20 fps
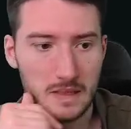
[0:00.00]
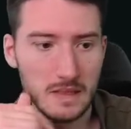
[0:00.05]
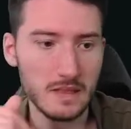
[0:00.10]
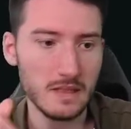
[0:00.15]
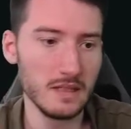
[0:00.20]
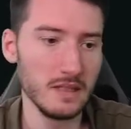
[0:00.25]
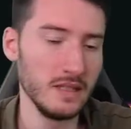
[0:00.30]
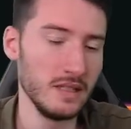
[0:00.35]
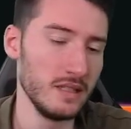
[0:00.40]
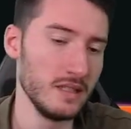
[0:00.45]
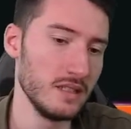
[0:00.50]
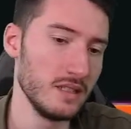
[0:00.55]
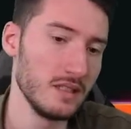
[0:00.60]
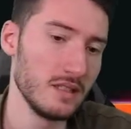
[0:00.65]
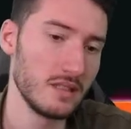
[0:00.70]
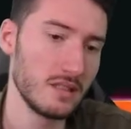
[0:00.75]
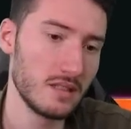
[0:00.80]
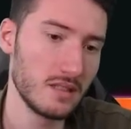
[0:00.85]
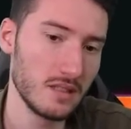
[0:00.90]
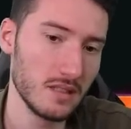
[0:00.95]
it
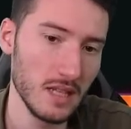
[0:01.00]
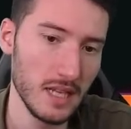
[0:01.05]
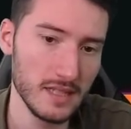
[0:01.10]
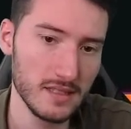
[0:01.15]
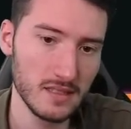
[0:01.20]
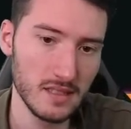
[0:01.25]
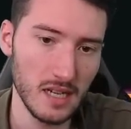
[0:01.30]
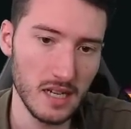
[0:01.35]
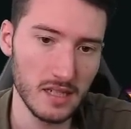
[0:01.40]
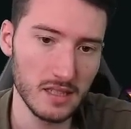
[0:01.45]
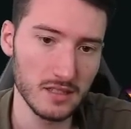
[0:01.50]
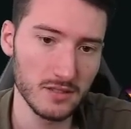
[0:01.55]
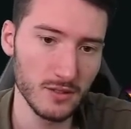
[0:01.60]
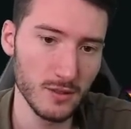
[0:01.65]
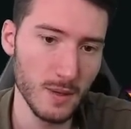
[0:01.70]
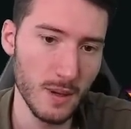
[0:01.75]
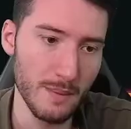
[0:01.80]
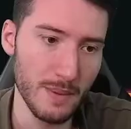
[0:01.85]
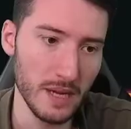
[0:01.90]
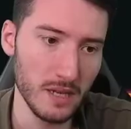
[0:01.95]
is less targets for
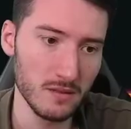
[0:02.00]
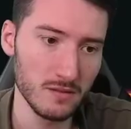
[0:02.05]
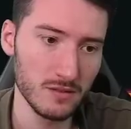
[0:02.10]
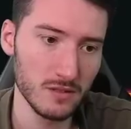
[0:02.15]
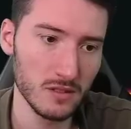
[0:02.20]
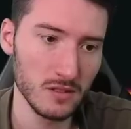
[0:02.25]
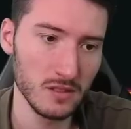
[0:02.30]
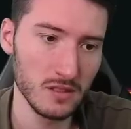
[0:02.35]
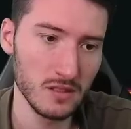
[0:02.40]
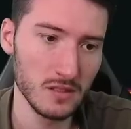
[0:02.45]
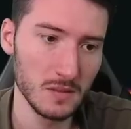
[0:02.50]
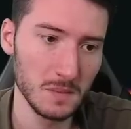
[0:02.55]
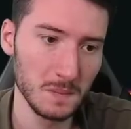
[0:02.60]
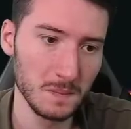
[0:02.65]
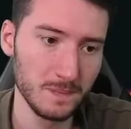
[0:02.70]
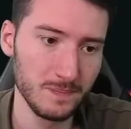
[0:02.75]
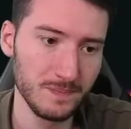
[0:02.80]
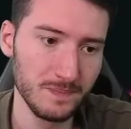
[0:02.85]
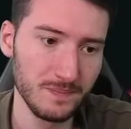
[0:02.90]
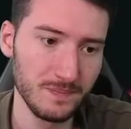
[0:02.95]
my Battlefront.
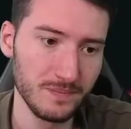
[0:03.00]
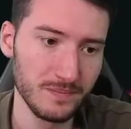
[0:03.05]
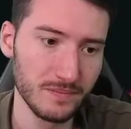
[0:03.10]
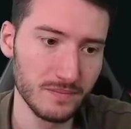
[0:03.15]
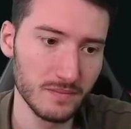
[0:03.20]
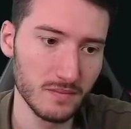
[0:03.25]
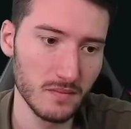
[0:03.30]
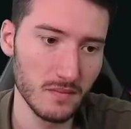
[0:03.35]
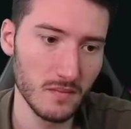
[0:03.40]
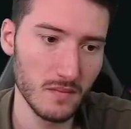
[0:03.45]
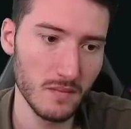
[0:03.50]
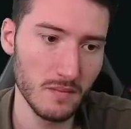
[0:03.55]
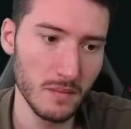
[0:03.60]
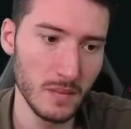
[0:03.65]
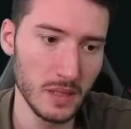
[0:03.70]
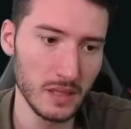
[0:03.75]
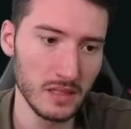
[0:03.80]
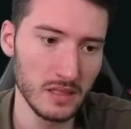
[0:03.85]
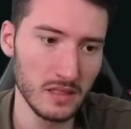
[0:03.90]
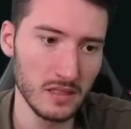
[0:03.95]

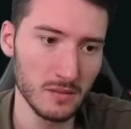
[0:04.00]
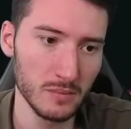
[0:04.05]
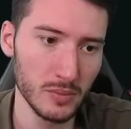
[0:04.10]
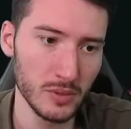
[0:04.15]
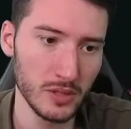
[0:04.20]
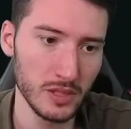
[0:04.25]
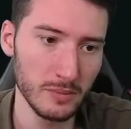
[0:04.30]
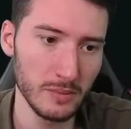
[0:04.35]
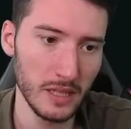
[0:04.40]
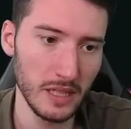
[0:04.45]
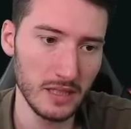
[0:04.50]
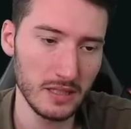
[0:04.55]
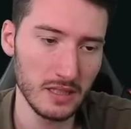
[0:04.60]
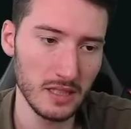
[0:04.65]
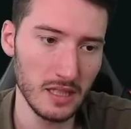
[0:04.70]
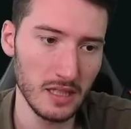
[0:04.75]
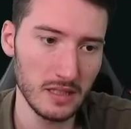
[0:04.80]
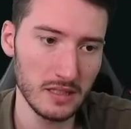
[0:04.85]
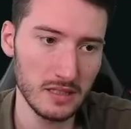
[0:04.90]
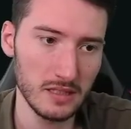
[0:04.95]
But it is a pretty bad
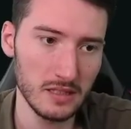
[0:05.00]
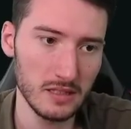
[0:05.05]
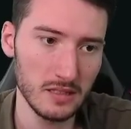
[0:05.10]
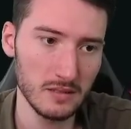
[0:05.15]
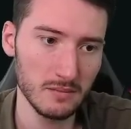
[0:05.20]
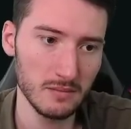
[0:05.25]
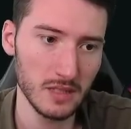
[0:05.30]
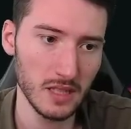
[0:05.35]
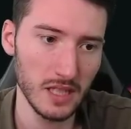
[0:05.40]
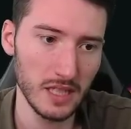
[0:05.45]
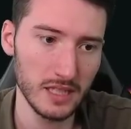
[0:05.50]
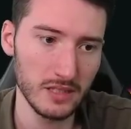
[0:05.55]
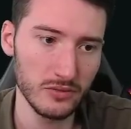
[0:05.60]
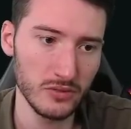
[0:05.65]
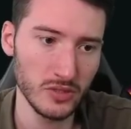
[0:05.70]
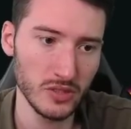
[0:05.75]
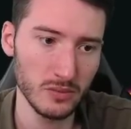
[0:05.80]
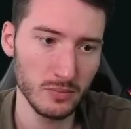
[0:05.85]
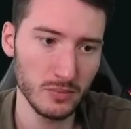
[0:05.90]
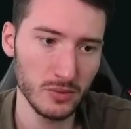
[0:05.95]
card here. The
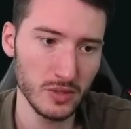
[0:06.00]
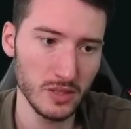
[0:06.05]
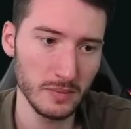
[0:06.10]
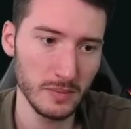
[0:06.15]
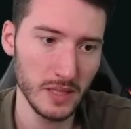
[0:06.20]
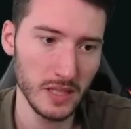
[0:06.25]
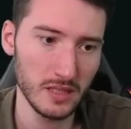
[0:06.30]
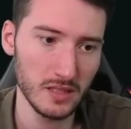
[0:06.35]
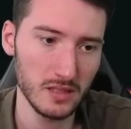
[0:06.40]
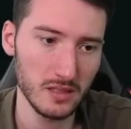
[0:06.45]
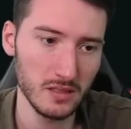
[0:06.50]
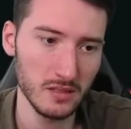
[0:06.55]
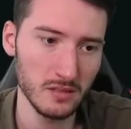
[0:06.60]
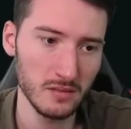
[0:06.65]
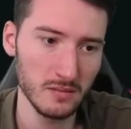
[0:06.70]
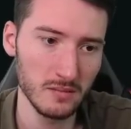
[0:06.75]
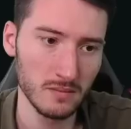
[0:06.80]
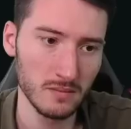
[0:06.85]
Heinun is pretty bad too.